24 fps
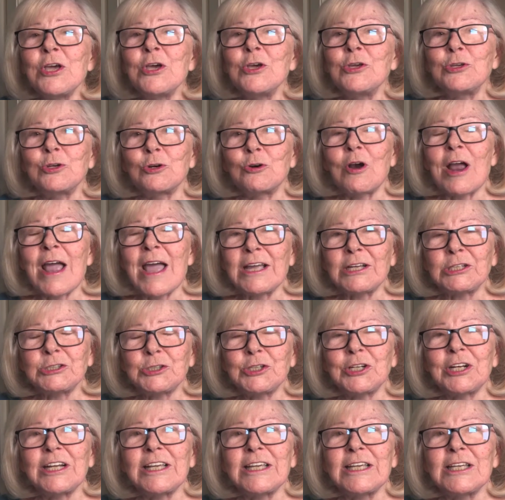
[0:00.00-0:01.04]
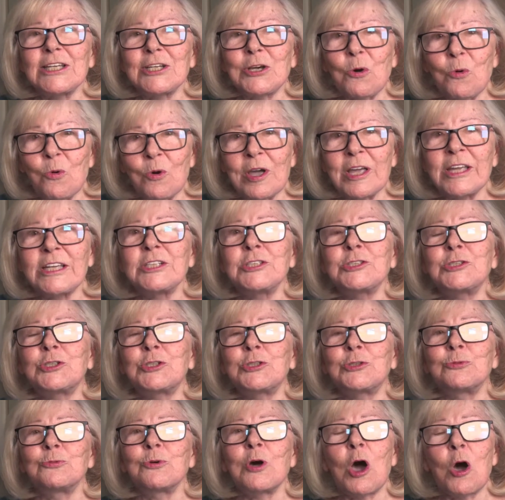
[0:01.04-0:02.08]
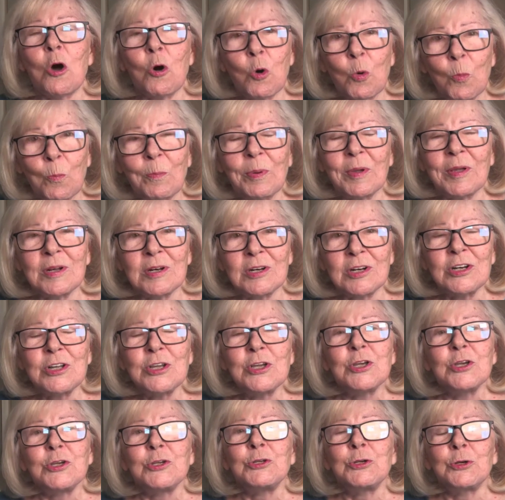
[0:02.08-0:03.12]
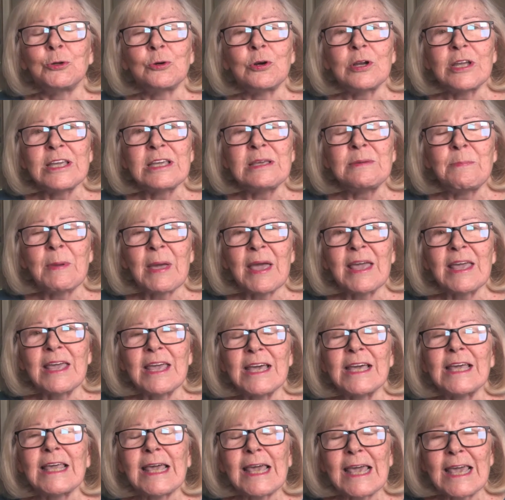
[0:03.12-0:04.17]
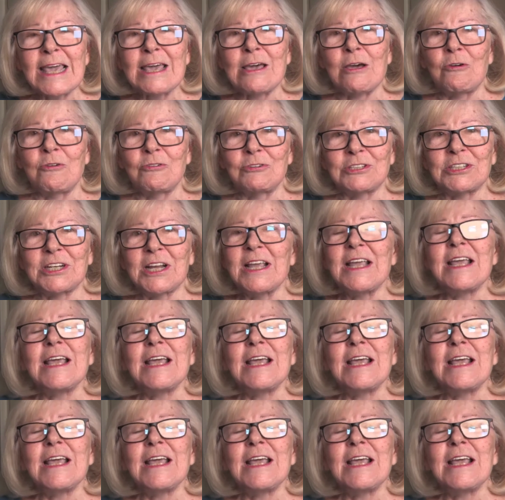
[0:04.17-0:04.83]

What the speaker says: you're actually going to open your eBay account.